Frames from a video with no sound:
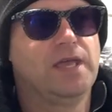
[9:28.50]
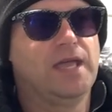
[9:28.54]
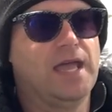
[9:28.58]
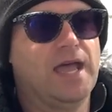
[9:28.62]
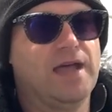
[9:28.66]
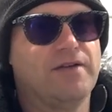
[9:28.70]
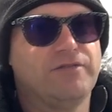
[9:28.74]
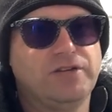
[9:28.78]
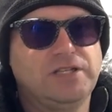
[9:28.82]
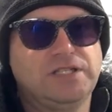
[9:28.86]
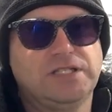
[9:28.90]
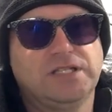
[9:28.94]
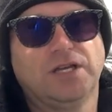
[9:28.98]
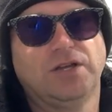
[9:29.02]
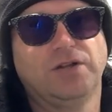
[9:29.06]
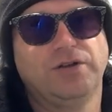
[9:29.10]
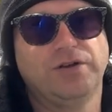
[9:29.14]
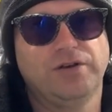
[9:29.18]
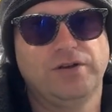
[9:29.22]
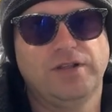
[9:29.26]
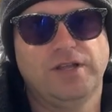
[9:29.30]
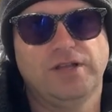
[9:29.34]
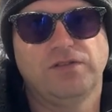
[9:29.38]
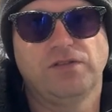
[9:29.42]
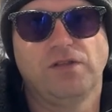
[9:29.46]
Every
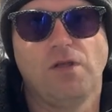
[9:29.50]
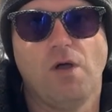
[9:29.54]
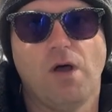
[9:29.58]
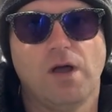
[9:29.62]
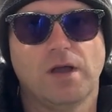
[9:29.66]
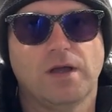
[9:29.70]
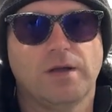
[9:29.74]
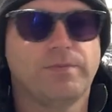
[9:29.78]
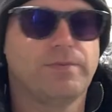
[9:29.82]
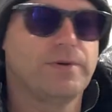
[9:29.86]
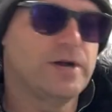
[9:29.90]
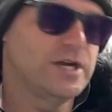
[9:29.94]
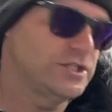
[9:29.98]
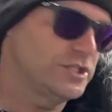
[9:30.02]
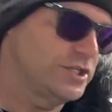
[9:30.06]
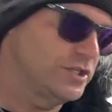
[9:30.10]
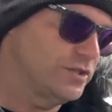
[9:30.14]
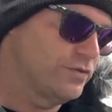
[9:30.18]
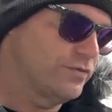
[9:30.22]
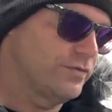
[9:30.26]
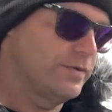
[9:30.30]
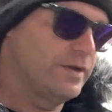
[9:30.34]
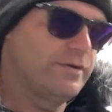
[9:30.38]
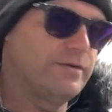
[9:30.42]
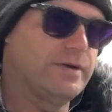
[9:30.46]
cylinder that's low on compression,
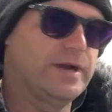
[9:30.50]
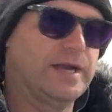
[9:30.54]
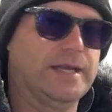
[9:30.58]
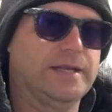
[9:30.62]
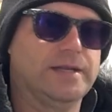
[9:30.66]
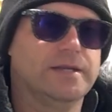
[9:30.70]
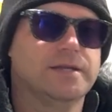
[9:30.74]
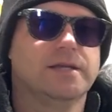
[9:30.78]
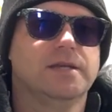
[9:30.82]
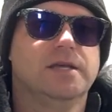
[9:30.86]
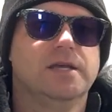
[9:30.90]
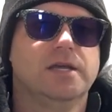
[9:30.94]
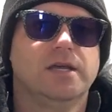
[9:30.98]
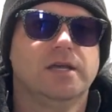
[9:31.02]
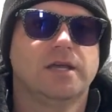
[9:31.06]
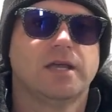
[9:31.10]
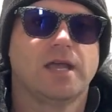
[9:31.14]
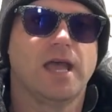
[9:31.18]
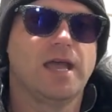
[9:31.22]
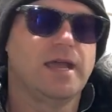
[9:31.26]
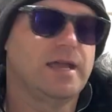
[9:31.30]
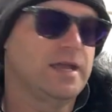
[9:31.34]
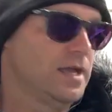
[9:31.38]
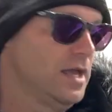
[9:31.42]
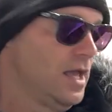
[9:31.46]
$3,000,
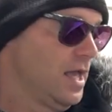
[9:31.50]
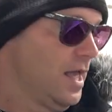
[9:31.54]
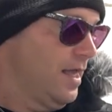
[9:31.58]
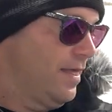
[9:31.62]
okay?